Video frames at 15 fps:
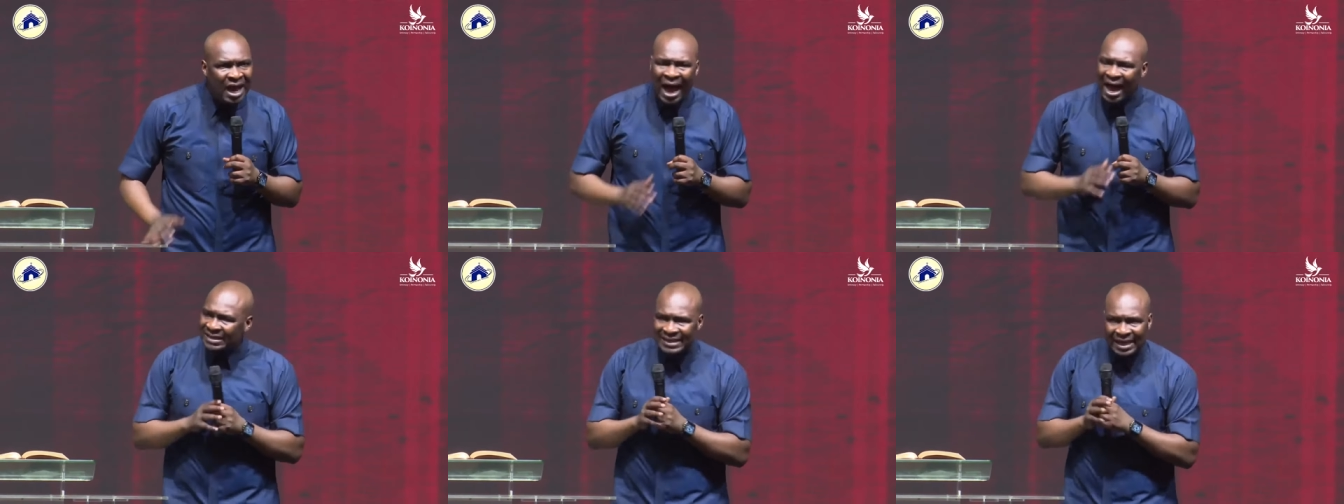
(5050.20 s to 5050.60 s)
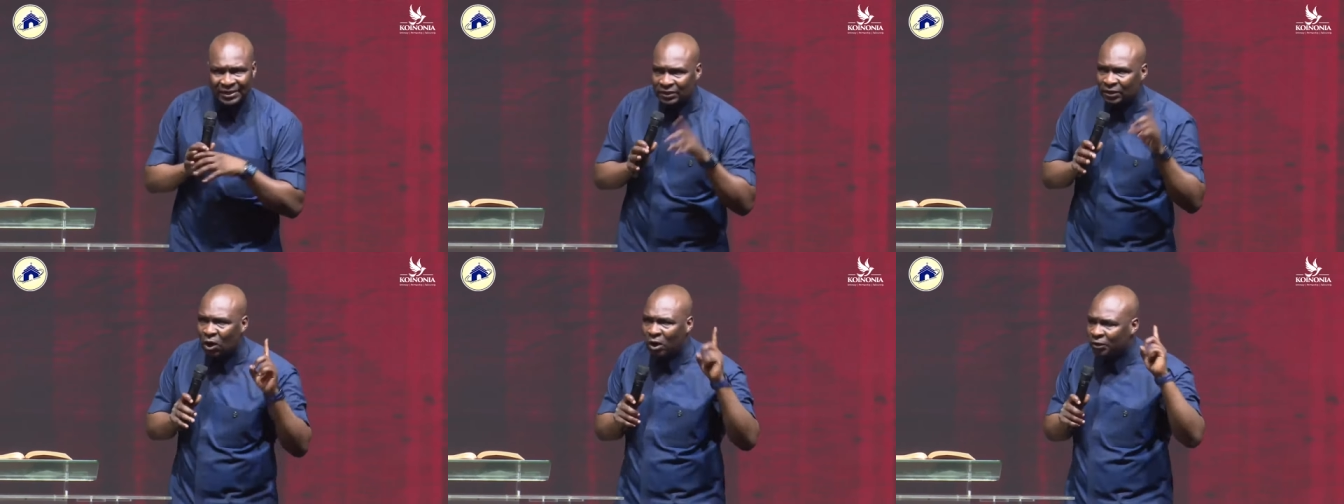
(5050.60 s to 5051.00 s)
I
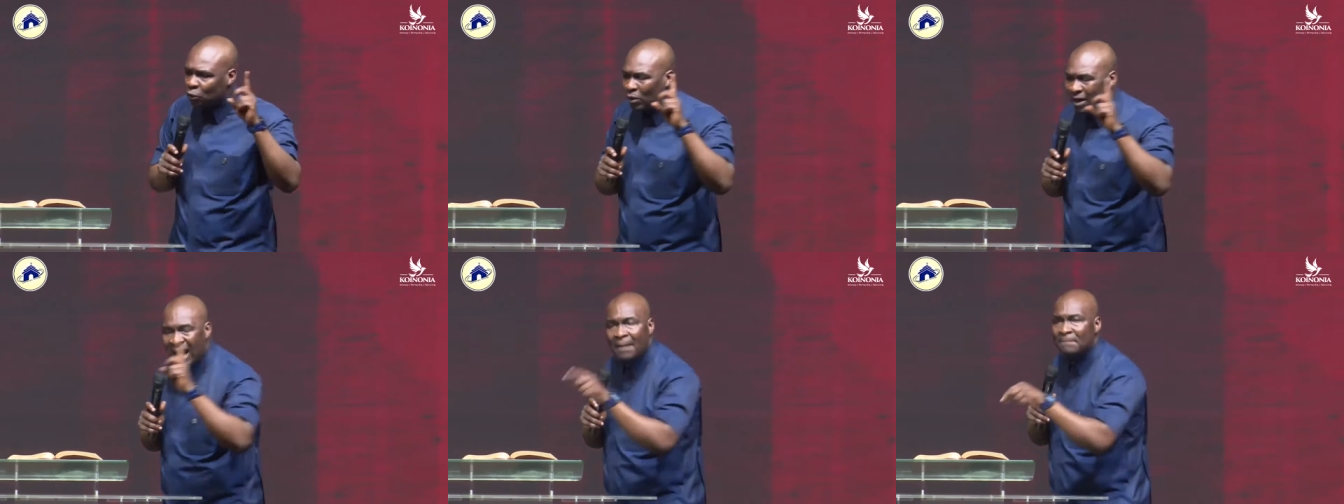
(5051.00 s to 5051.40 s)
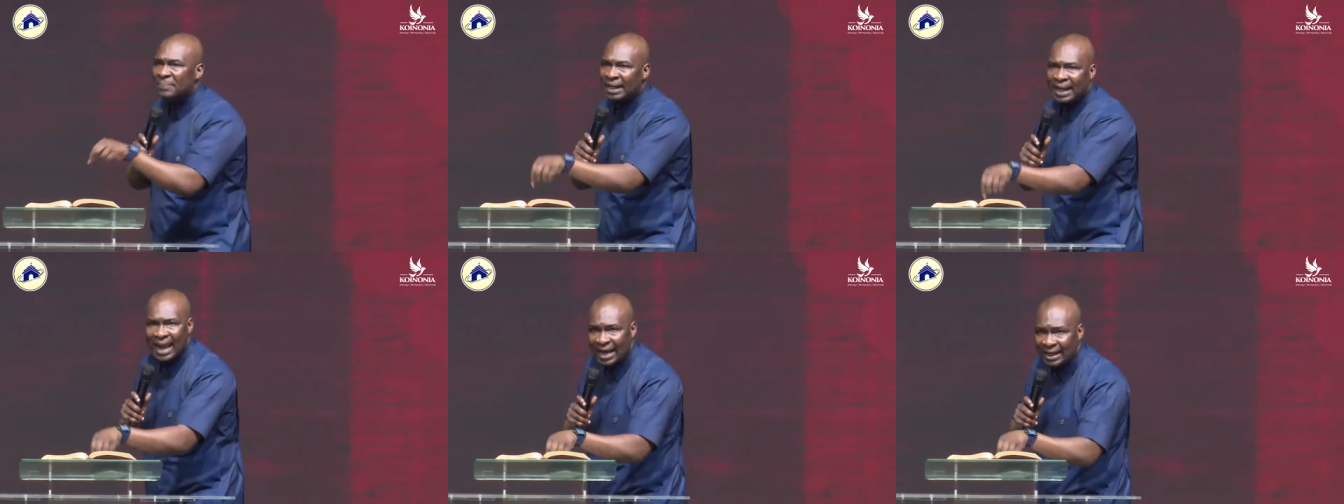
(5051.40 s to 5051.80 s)
said, God, you can't
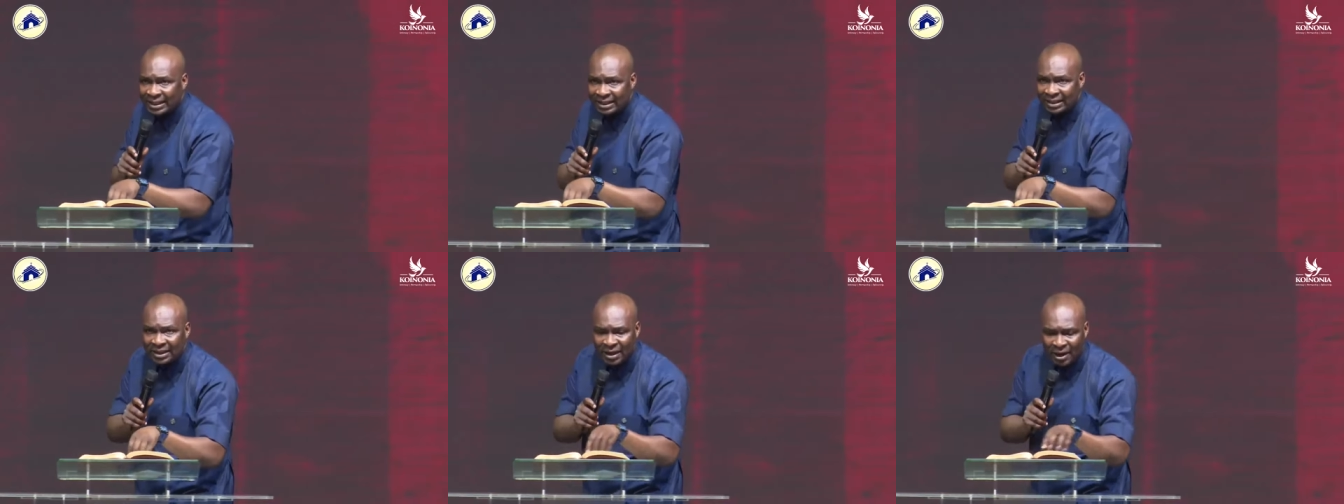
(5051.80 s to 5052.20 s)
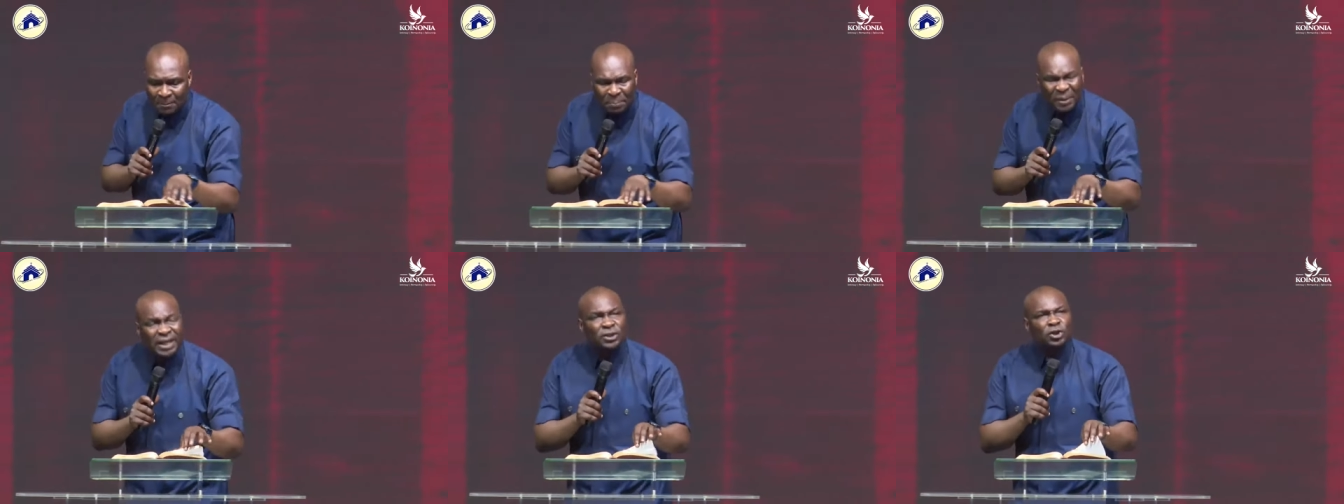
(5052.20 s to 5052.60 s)
be lying.
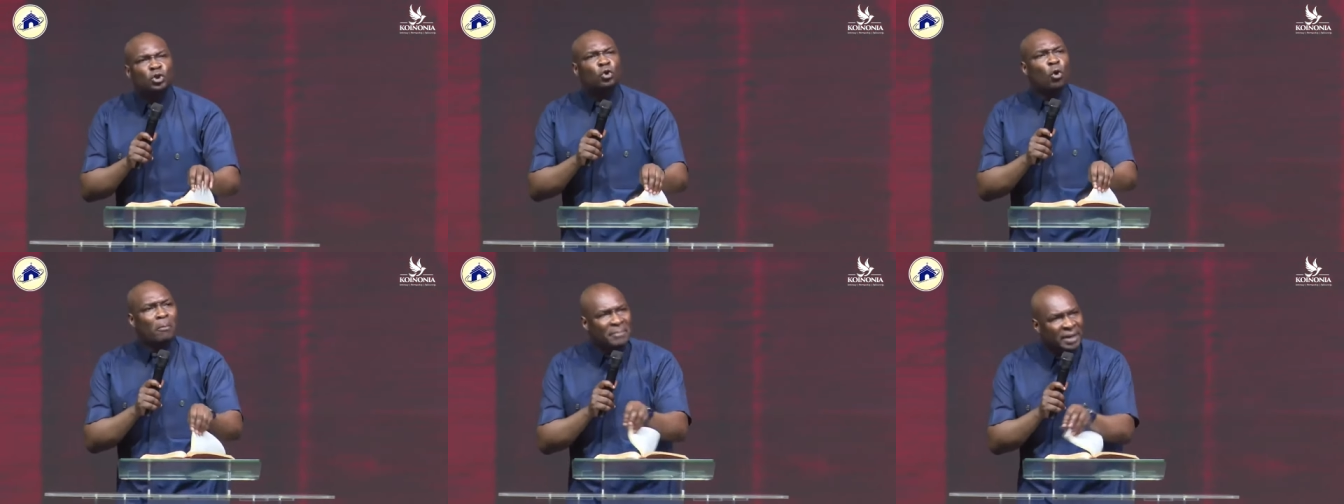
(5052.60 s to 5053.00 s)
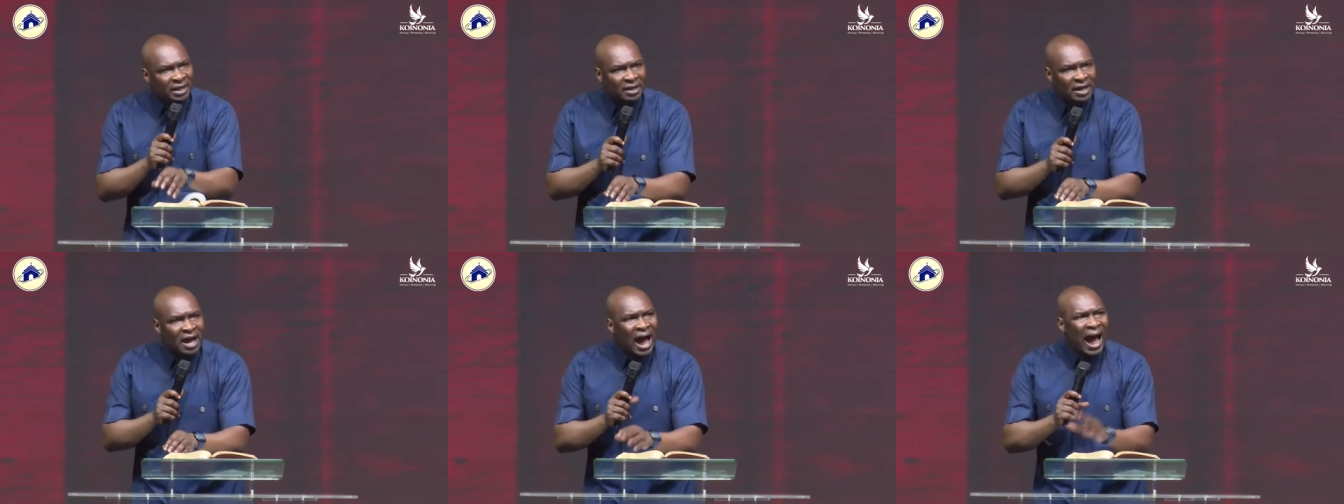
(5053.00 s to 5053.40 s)
Please show me.